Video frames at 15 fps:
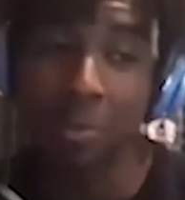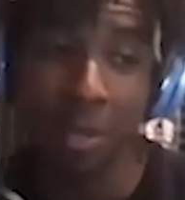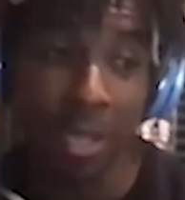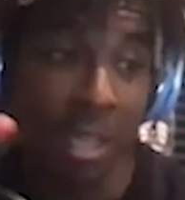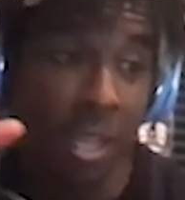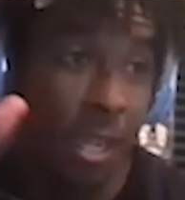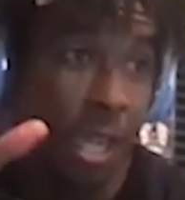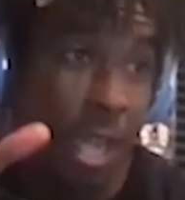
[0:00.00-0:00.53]
But
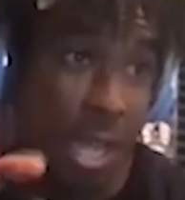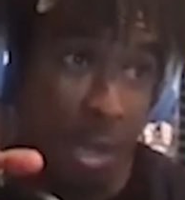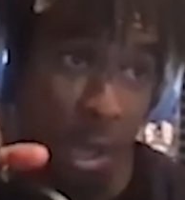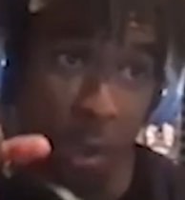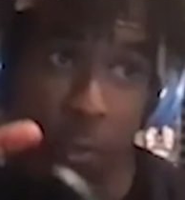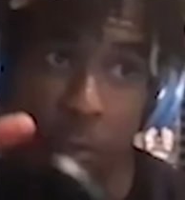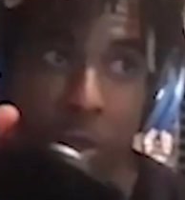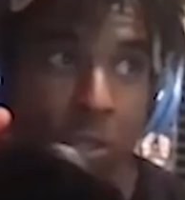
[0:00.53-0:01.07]

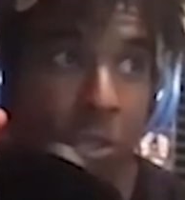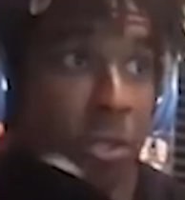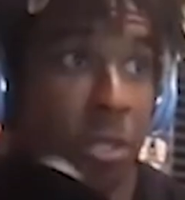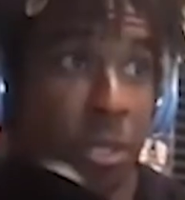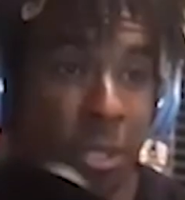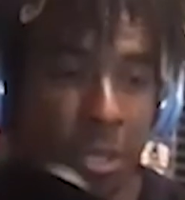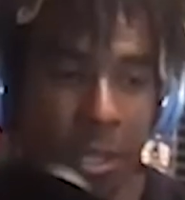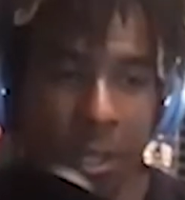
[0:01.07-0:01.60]
I want you to
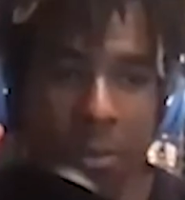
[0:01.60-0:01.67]
look.